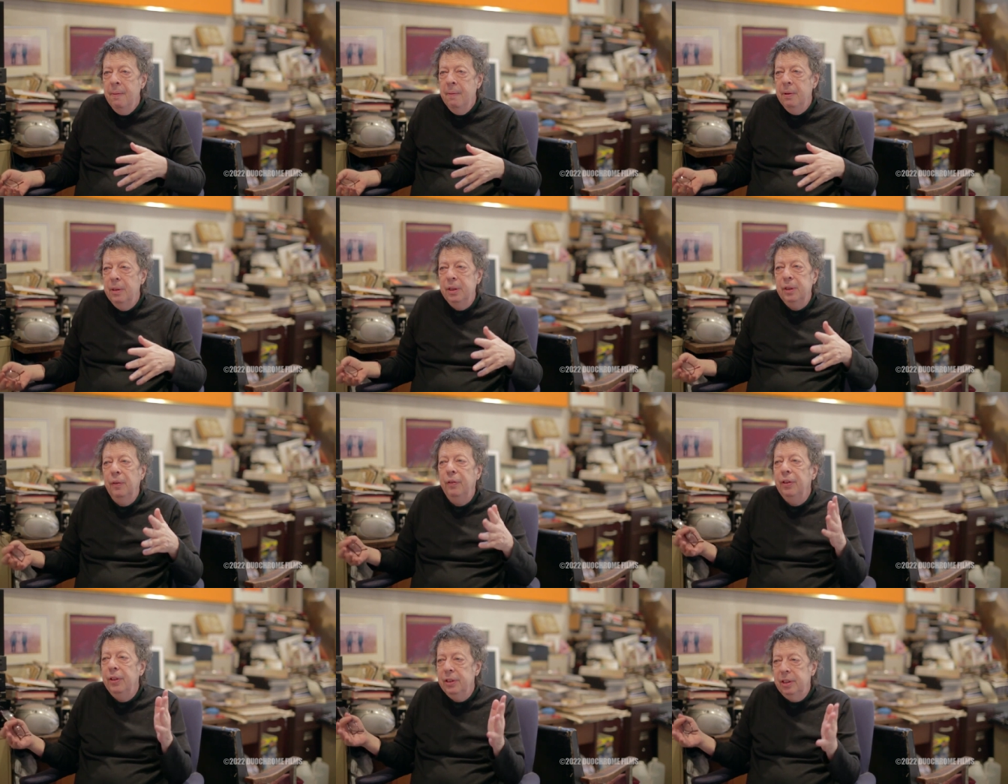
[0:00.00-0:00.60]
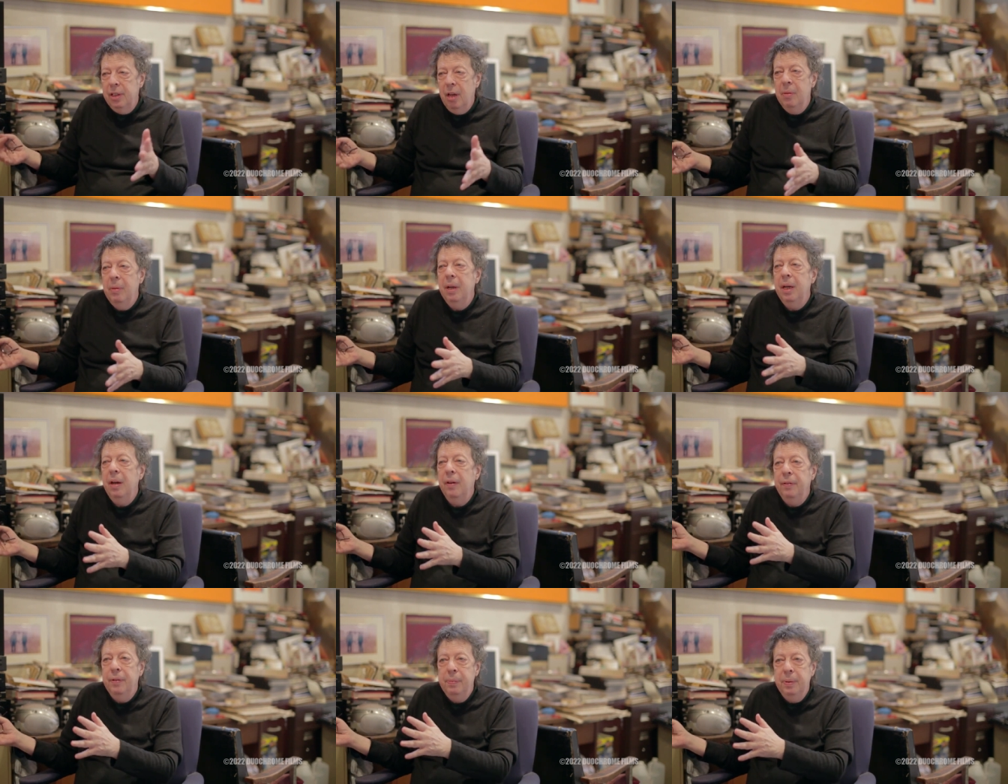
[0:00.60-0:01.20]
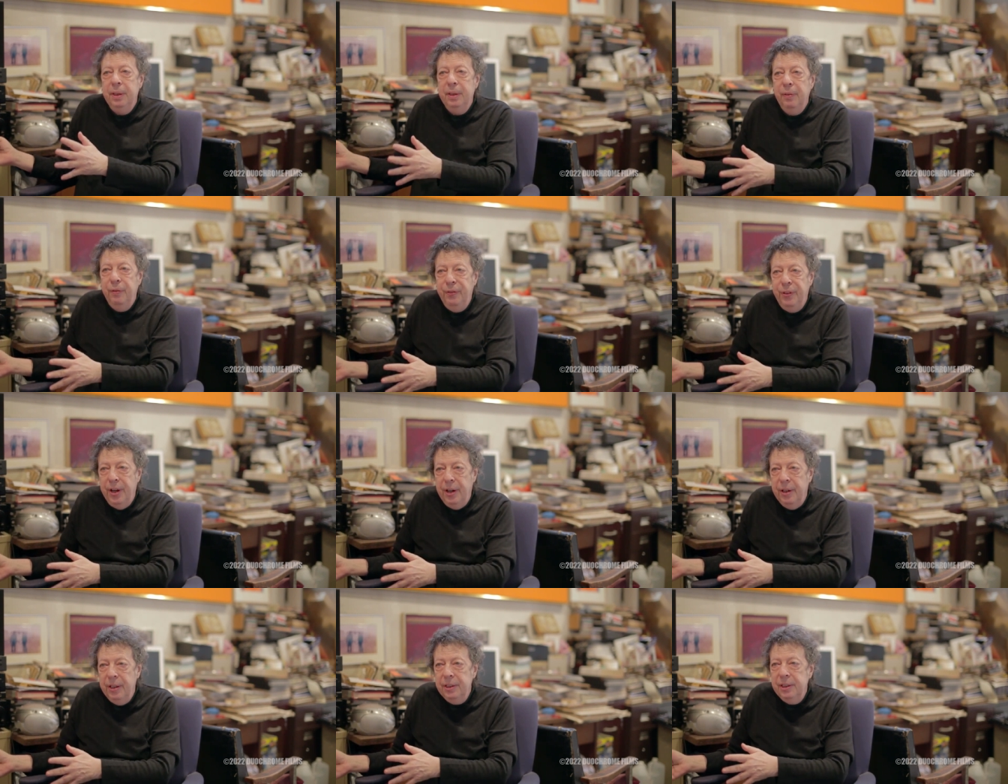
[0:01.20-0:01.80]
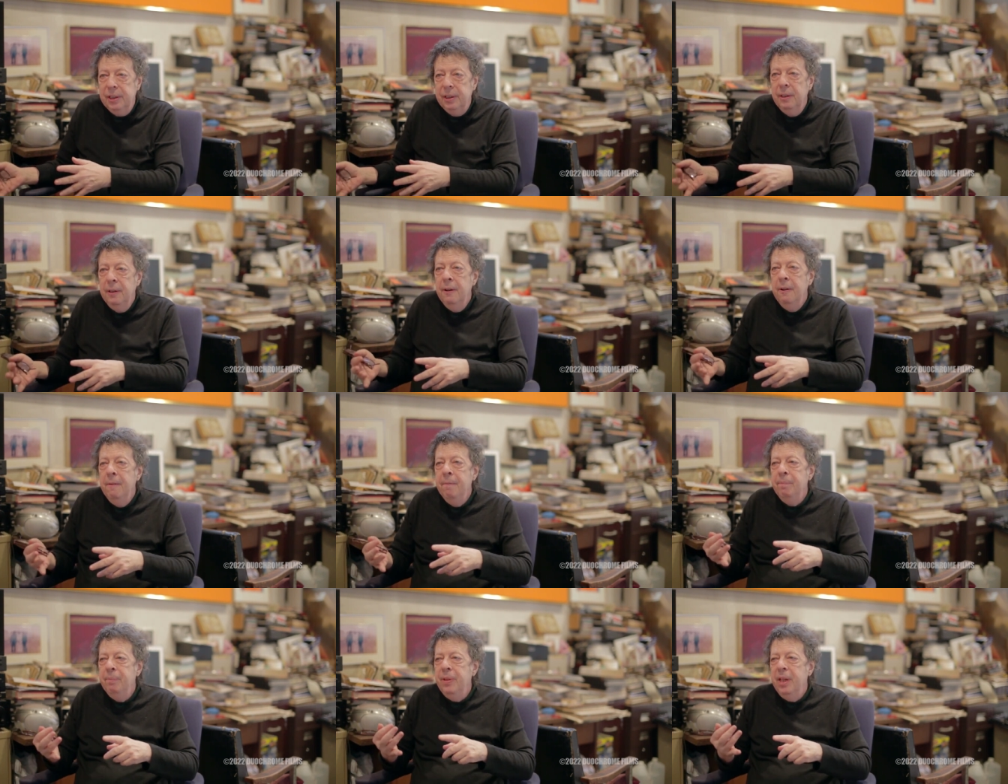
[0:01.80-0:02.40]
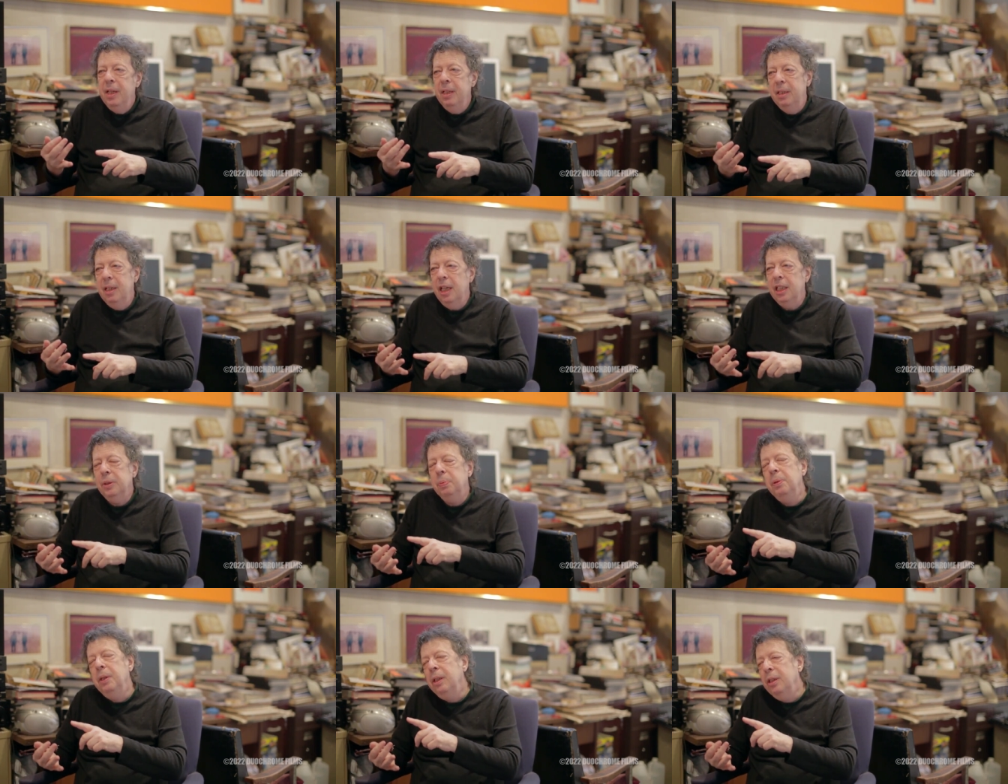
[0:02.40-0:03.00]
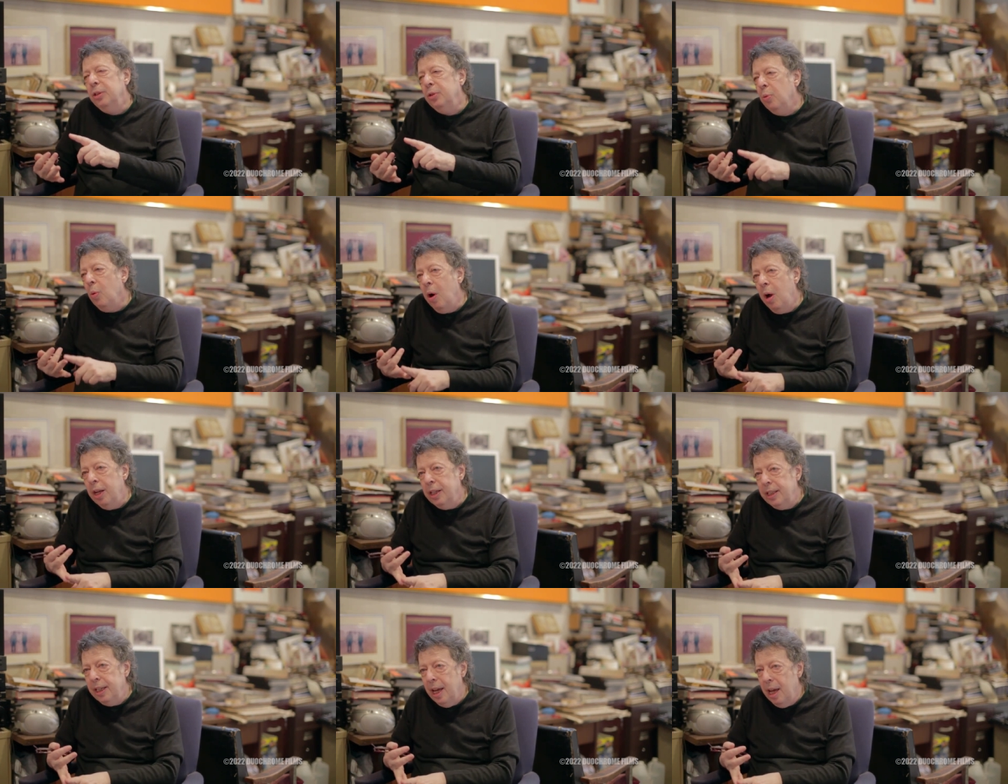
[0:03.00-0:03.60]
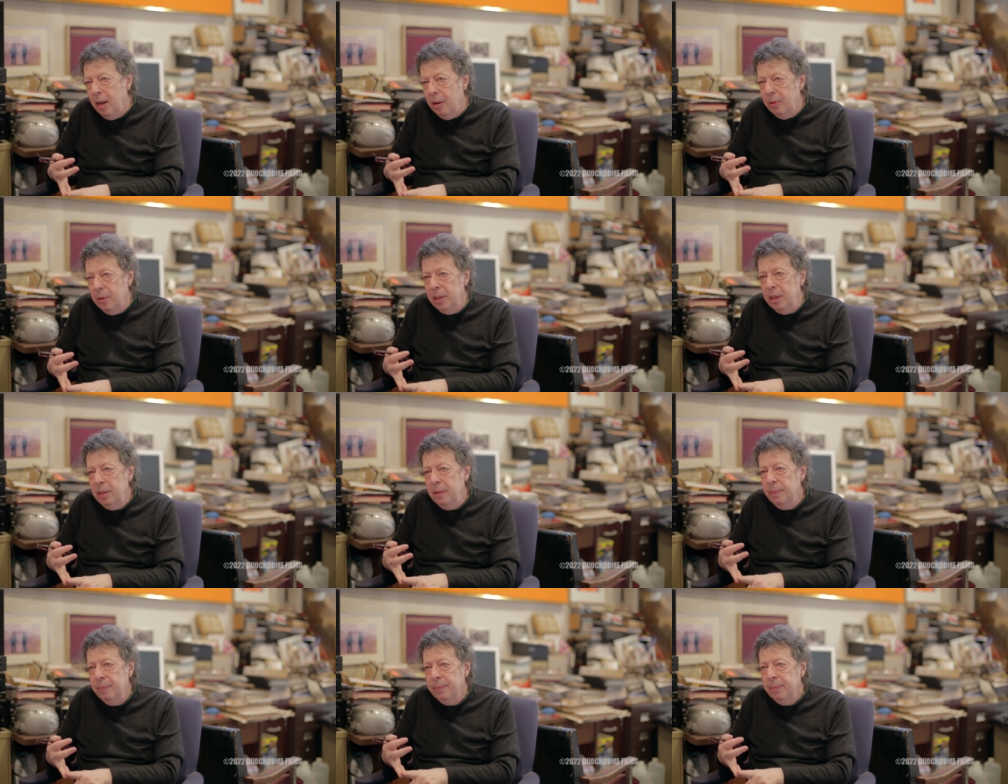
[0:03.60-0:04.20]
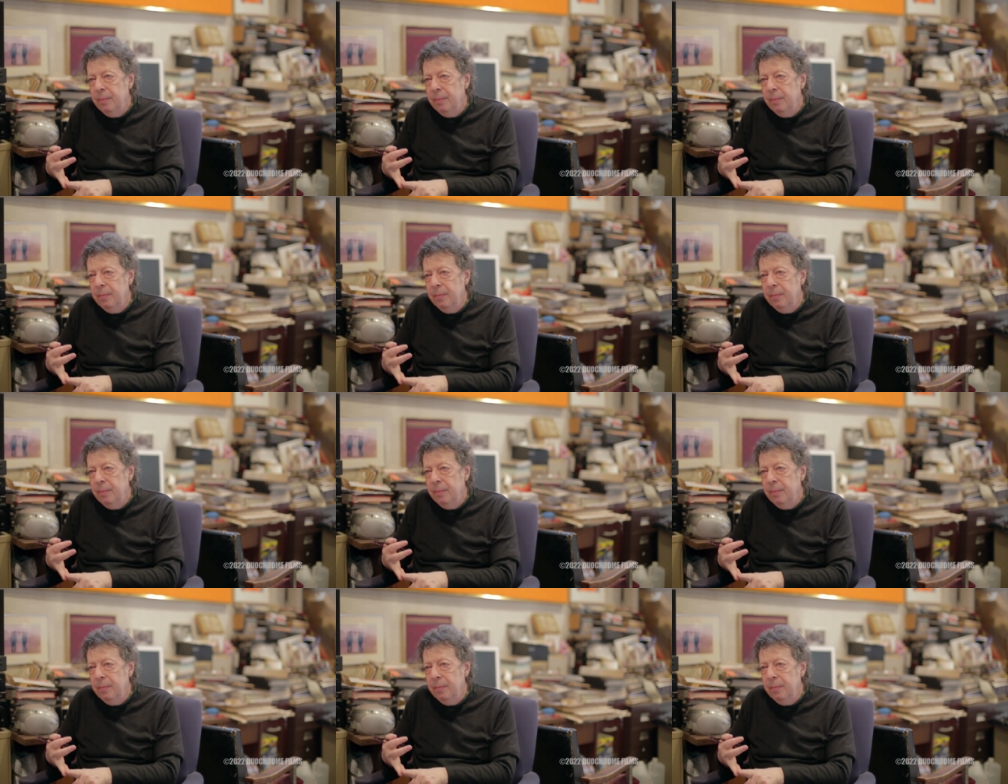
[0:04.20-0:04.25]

It was the first time I'd ever been to Ferus. He takes me to the Dwan Gallery.